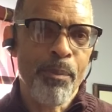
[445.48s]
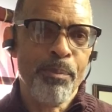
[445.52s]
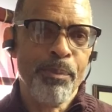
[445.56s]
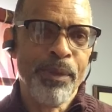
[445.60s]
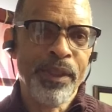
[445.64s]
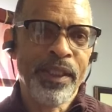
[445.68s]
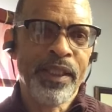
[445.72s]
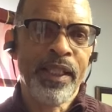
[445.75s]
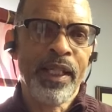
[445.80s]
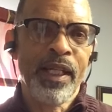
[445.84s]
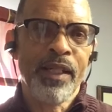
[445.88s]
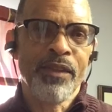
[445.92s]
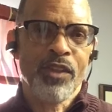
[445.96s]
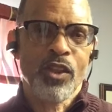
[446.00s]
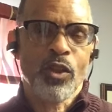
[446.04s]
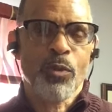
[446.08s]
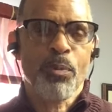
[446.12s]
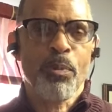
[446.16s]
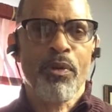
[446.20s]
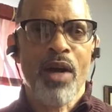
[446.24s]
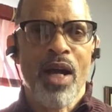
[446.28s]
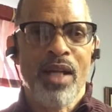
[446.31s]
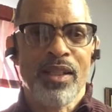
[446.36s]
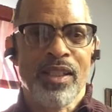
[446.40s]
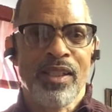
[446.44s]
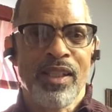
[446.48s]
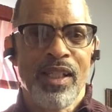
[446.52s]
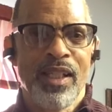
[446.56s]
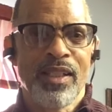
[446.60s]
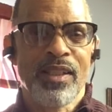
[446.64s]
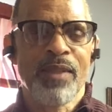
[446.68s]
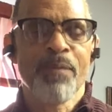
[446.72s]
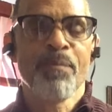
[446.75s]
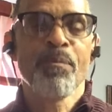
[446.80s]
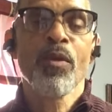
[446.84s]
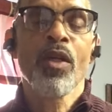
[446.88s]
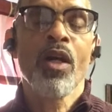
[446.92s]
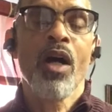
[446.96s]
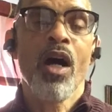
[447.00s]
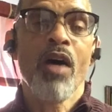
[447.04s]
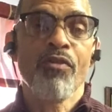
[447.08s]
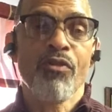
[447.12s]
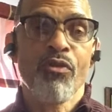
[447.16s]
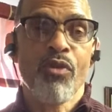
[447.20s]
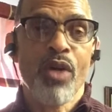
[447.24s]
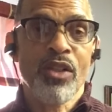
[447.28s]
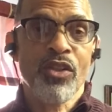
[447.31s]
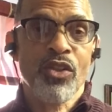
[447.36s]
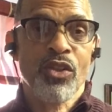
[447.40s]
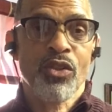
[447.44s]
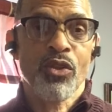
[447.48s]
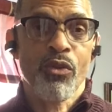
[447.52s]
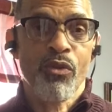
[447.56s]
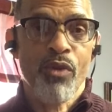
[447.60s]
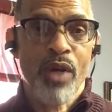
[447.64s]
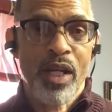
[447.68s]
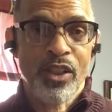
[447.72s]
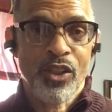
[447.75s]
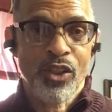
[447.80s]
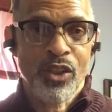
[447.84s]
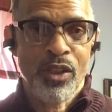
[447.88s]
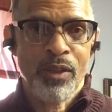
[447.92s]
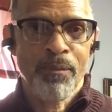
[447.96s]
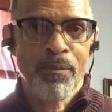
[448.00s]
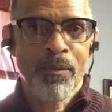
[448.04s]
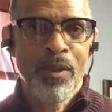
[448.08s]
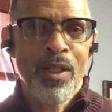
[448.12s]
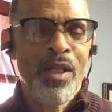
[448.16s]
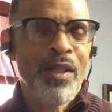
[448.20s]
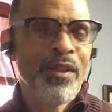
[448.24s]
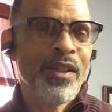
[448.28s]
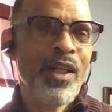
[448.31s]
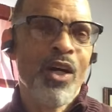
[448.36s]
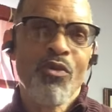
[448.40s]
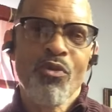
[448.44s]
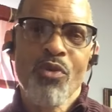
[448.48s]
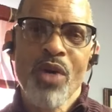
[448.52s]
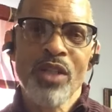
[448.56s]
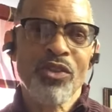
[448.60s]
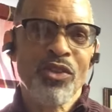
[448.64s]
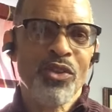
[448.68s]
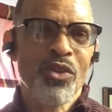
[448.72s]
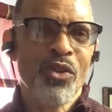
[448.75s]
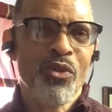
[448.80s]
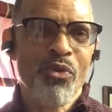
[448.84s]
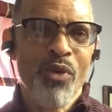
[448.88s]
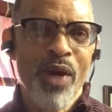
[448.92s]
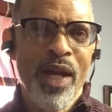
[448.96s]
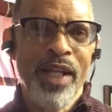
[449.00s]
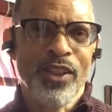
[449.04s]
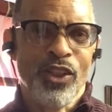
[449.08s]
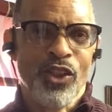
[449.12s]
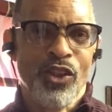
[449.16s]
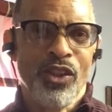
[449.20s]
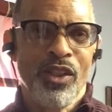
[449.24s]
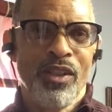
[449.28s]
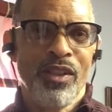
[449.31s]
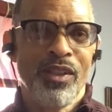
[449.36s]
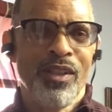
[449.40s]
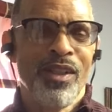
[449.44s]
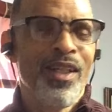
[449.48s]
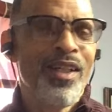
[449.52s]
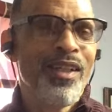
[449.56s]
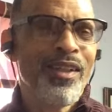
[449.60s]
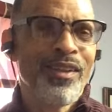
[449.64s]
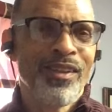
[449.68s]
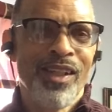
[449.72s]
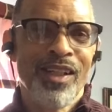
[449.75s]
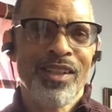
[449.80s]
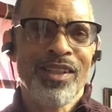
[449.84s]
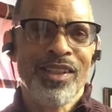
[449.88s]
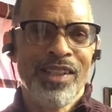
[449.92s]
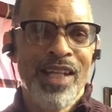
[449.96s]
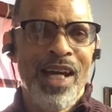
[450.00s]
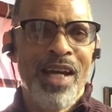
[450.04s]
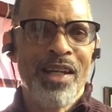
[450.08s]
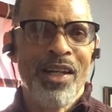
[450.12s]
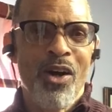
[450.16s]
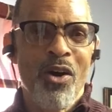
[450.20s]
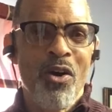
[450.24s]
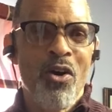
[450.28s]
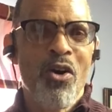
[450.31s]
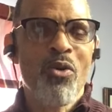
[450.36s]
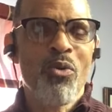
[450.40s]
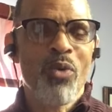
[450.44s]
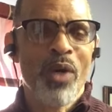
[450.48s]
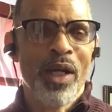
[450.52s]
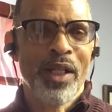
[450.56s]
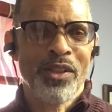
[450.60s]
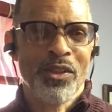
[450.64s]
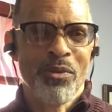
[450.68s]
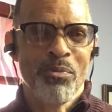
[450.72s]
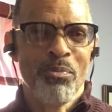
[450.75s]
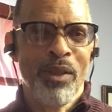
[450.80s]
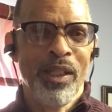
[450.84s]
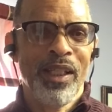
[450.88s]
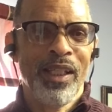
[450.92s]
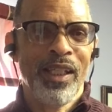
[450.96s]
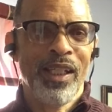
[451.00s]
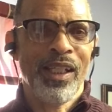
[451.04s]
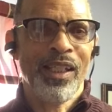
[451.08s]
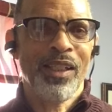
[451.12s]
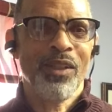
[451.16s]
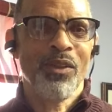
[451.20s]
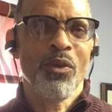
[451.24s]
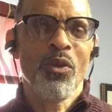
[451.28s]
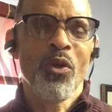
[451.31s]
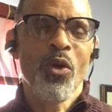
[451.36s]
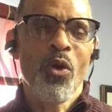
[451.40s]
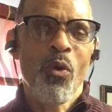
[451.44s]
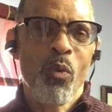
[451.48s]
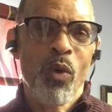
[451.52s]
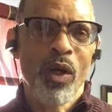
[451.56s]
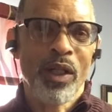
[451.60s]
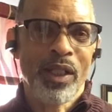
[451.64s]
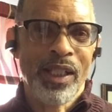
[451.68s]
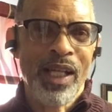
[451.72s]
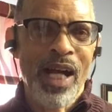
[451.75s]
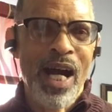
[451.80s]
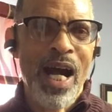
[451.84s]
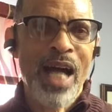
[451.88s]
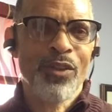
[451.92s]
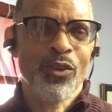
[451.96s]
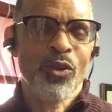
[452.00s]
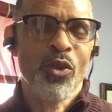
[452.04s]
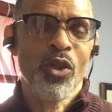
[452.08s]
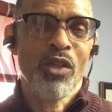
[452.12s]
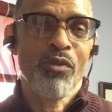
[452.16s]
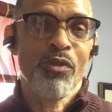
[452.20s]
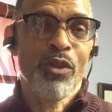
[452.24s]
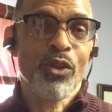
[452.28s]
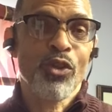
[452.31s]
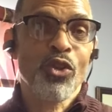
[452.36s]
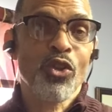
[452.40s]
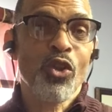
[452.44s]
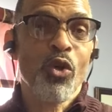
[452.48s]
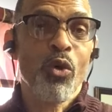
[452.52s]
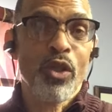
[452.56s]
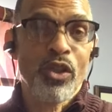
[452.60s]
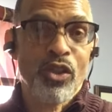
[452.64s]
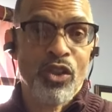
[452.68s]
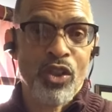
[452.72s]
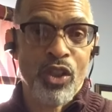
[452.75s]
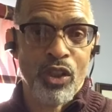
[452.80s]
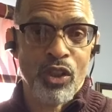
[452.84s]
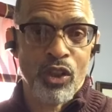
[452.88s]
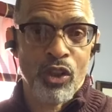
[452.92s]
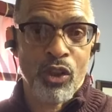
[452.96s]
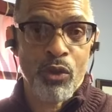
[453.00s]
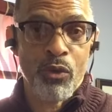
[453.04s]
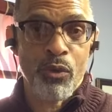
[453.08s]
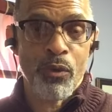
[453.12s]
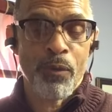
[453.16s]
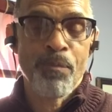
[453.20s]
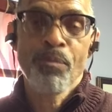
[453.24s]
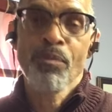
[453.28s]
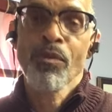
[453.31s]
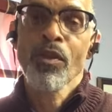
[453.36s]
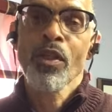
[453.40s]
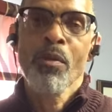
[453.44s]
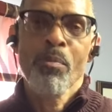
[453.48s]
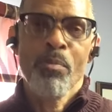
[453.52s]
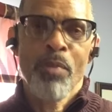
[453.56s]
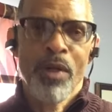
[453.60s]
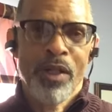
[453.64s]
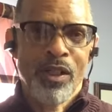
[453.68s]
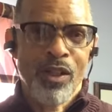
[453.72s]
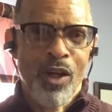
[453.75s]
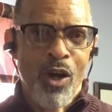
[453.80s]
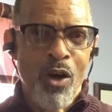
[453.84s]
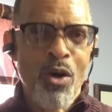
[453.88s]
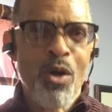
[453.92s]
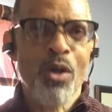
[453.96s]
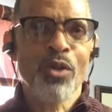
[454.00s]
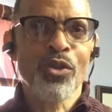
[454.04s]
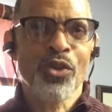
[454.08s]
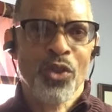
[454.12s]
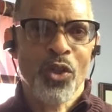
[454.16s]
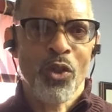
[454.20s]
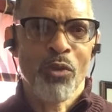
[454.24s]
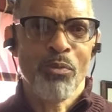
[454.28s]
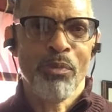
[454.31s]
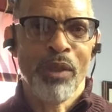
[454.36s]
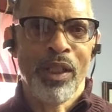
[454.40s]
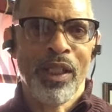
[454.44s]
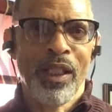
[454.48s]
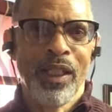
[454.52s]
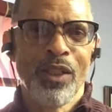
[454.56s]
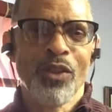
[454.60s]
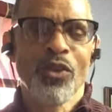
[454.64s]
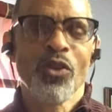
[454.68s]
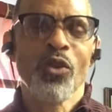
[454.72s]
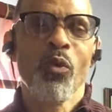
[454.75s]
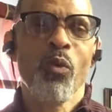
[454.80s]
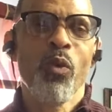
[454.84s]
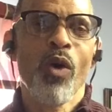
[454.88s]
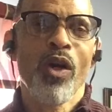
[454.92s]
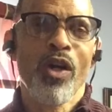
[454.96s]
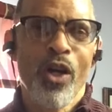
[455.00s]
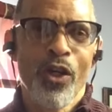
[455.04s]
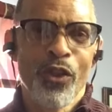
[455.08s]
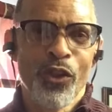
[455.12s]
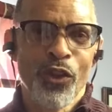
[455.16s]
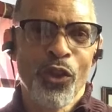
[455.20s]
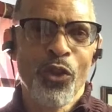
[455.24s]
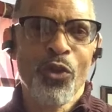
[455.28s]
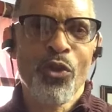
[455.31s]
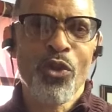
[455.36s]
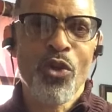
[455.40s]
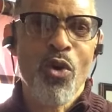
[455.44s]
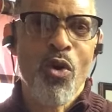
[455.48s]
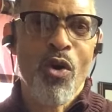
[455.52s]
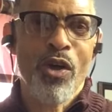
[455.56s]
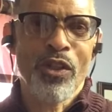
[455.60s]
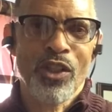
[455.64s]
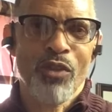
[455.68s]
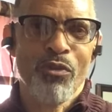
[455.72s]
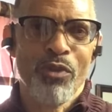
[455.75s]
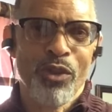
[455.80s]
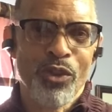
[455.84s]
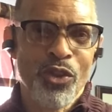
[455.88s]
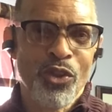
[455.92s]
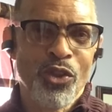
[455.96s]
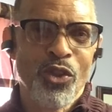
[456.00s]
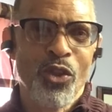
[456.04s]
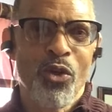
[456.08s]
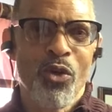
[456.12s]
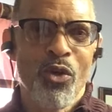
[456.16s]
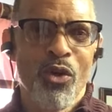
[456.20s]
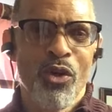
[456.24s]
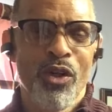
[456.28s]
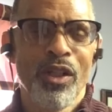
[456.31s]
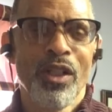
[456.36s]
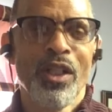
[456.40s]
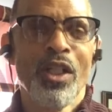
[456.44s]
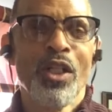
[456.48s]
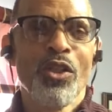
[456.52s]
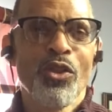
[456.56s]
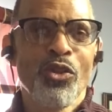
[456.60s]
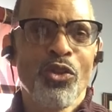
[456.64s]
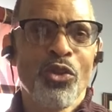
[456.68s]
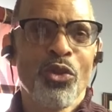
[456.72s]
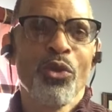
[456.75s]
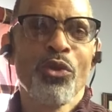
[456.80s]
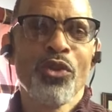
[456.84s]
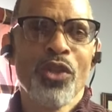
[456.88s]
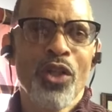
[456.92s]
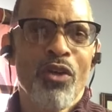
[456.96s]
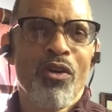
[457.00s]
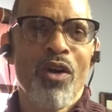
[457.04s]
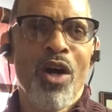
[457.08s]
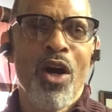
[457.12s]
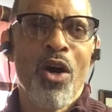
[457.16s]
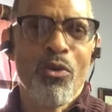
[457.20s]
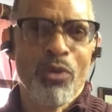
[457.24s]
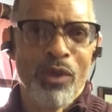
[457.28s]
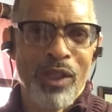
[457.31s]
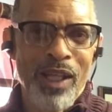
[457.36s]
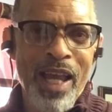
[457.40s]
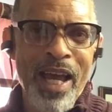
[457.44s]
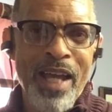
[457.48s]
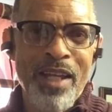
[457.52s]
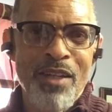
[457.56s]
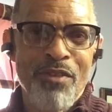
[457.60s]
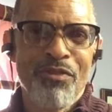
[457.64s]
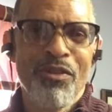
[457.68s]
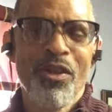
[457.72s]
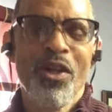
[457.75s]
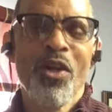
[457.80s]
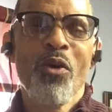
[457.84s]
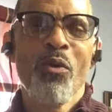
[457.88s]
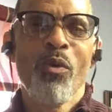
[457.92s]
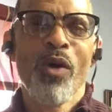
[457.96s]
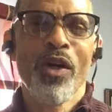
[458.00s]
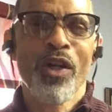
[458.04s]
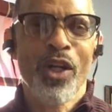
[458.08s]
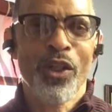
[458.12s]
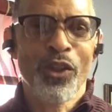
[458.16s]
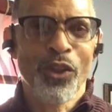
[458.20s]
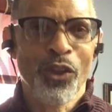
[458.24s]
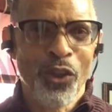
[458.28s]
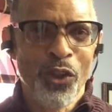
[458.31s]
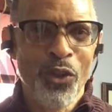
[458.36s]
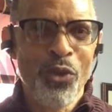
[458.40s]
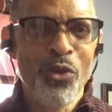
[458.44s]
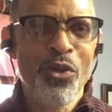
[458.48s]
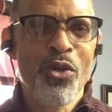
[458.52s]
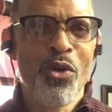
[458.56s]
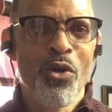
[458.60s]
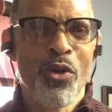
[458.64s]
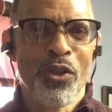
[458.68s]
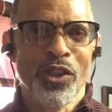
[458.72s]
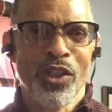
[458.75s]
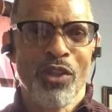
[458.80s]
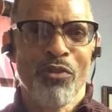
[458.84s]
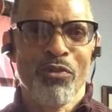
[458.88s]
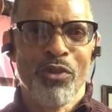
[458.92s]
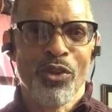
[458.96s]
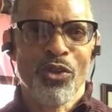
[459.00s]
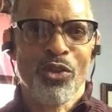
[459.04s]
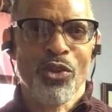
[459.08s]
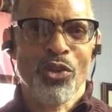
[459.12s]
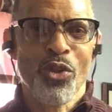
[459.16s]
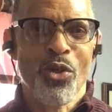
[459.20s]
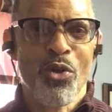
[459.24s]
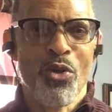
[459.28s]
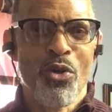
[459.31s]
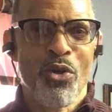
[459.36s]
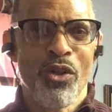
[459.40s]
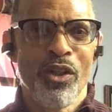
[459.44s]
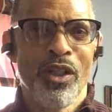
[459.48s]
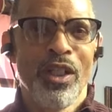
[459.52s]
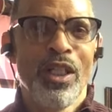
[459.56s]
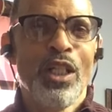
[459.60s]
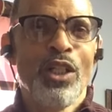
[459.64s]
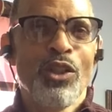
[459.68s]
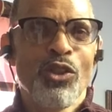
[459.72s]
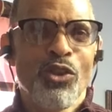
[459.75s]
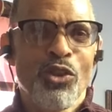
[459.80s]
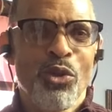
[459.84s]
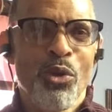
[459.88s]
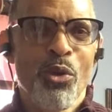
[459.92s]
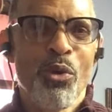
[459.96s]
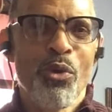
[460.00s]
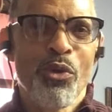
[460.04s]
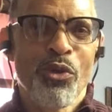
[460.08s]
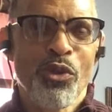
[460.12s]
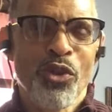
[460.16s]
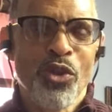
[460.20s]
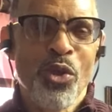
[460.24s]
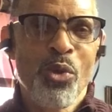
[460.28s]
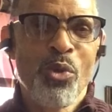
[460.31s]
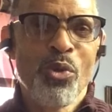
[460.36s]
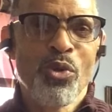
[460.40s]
begin this process of restoration. Now, restoration does not always mean what God's going to restore to you, but it also means, what are you going to restore to your own life? What are you going to restore to